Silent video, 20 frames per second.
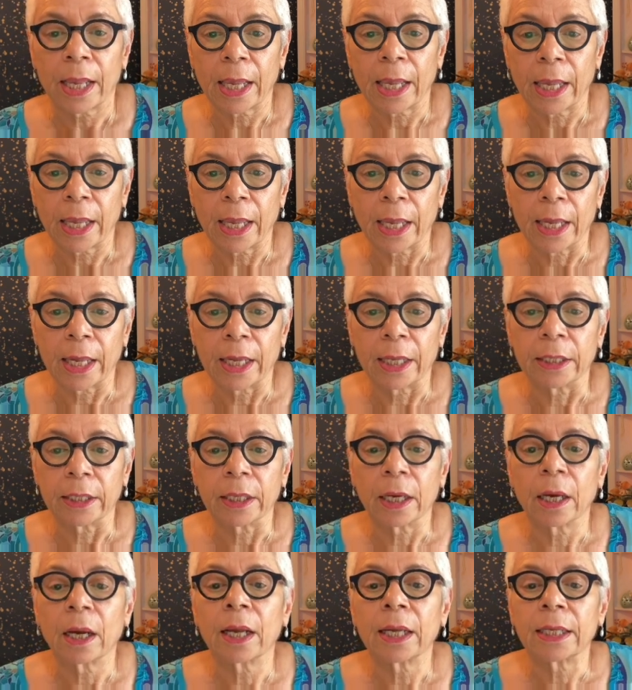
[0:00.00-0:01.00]

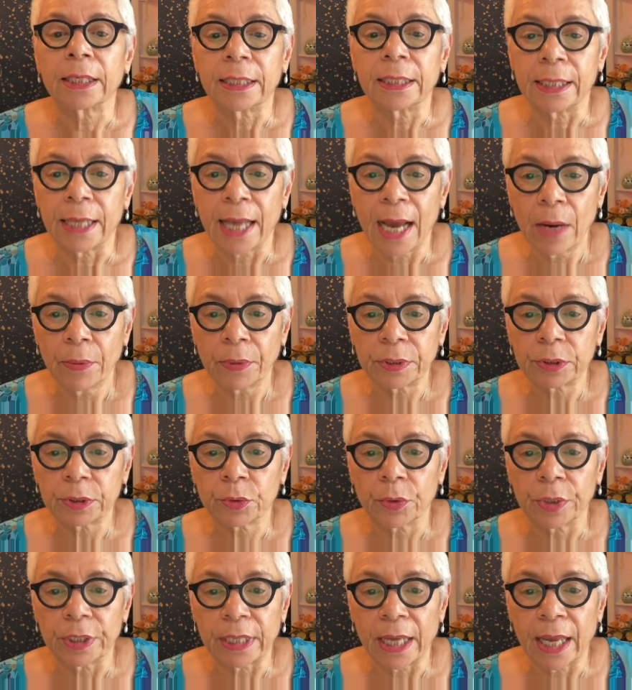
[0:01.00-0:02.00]
And now it's
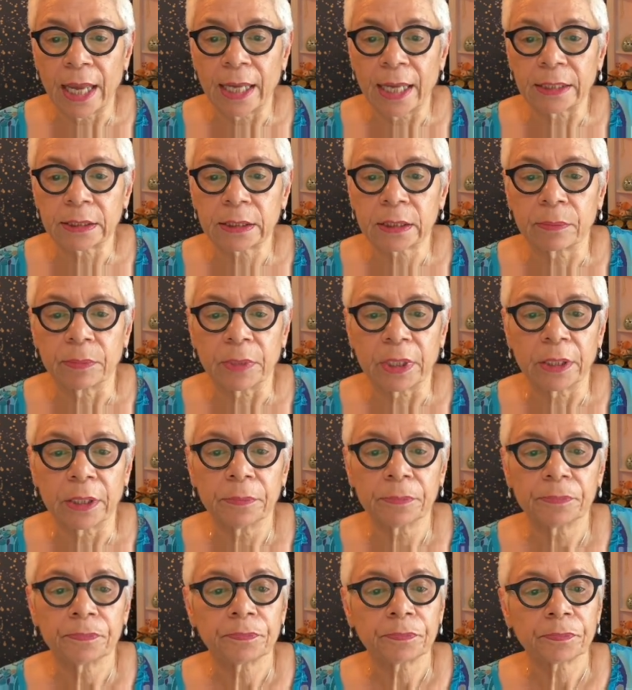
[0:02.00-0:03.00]
going to ask
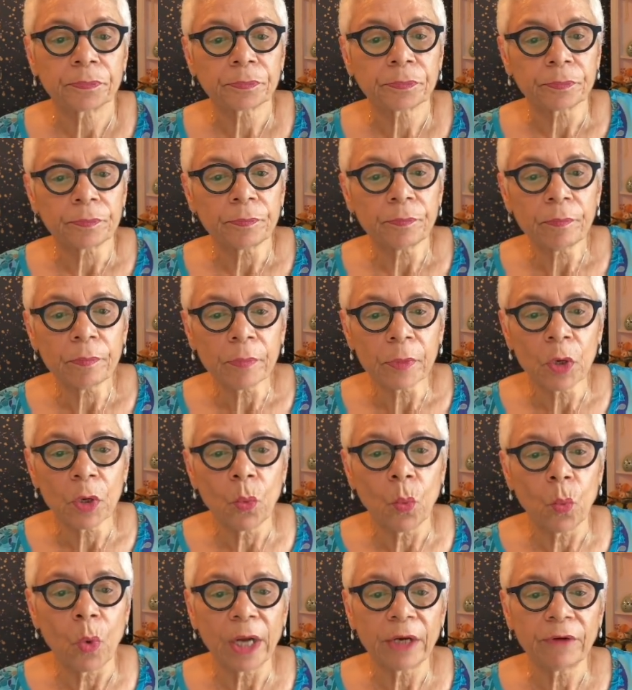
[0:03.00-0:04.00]
me
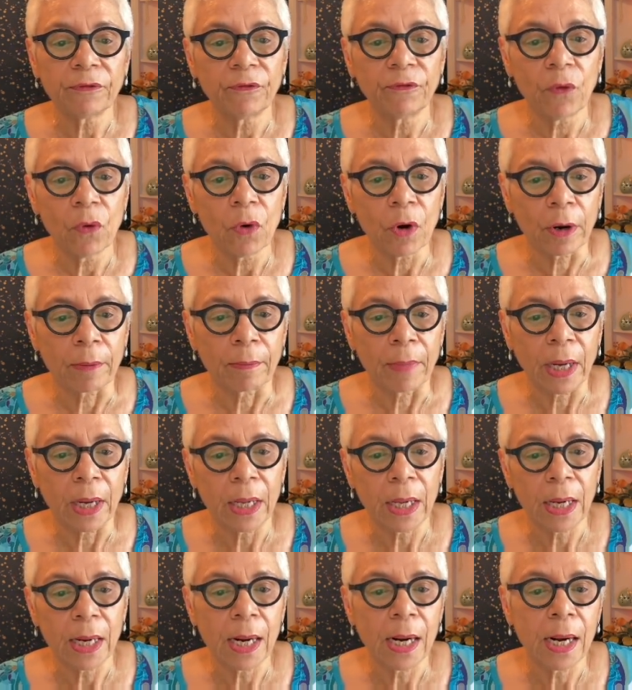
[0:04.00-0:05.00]
what form.
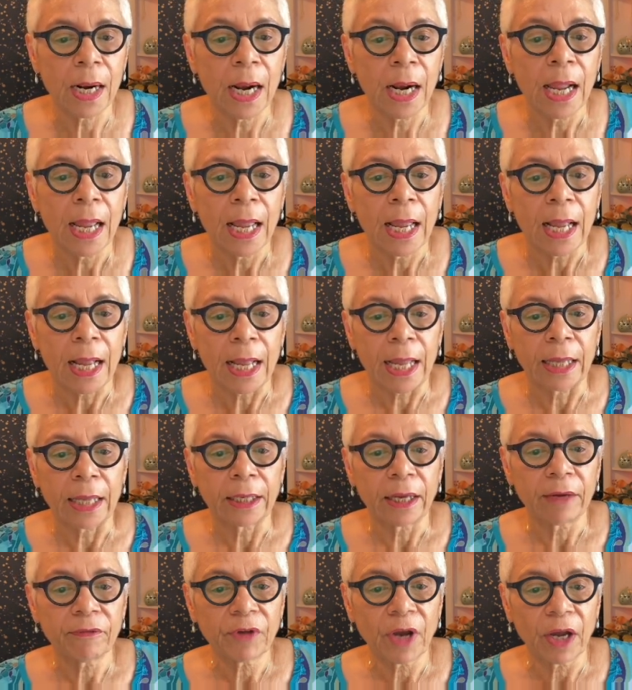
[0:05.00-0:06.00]
And
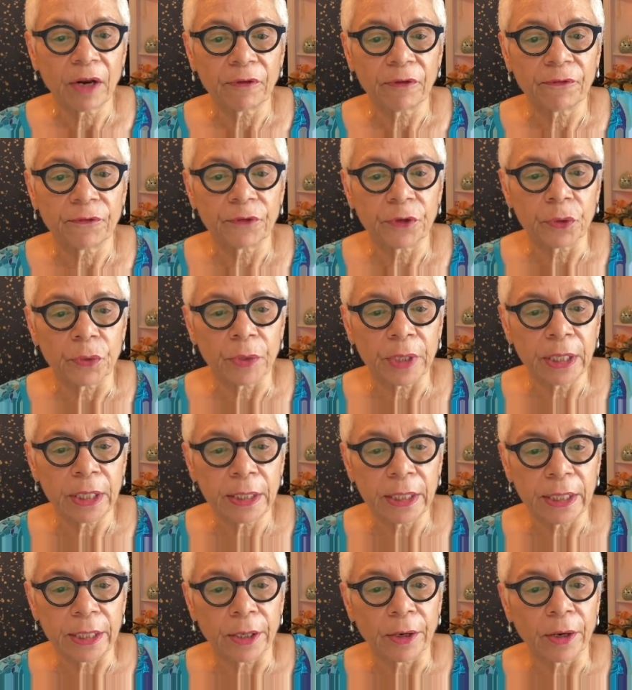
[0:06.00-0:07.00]
I've got a few in
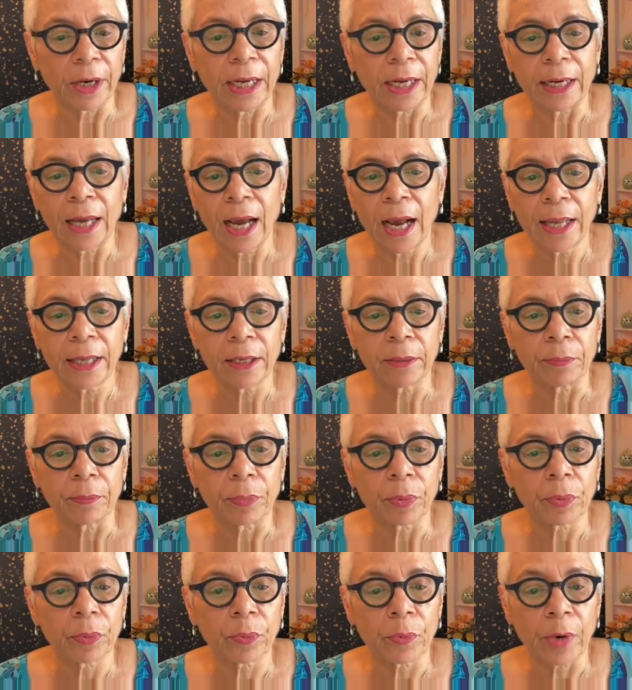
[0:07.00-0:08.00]
here. And I am
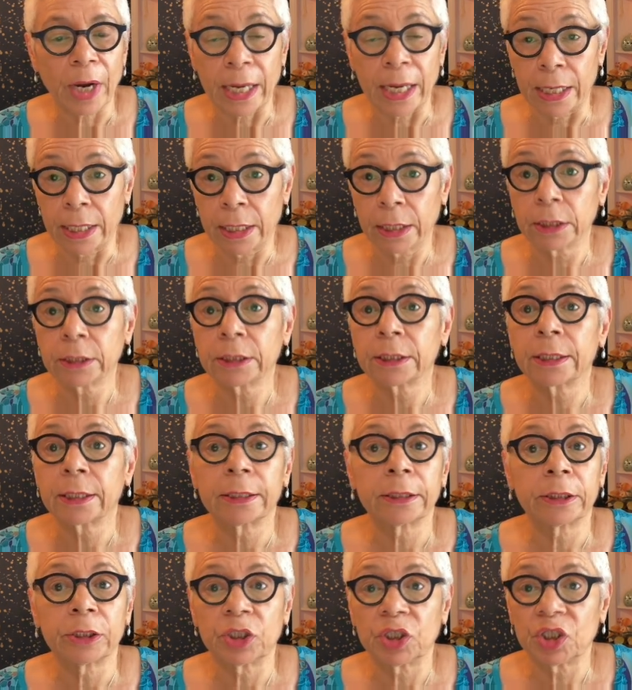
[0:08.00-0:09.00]
praying
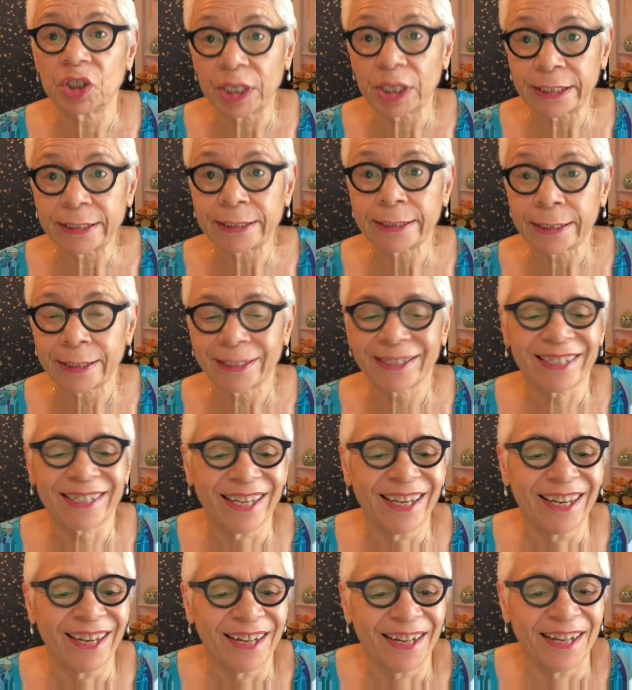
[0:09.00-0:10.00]
to Jesus
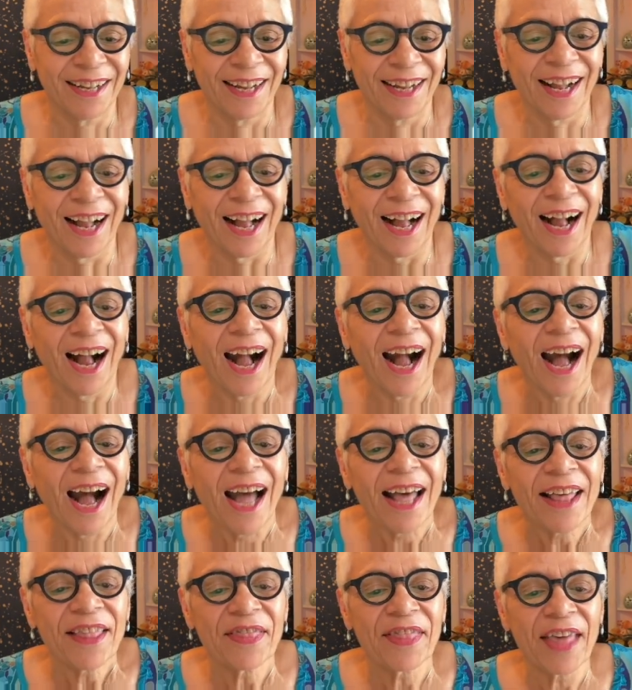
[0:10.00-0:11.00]

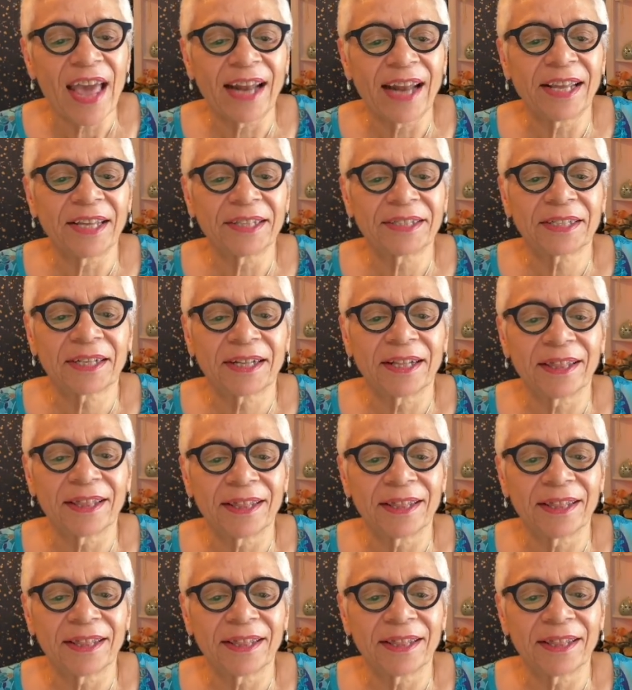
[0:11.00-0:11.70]
that it's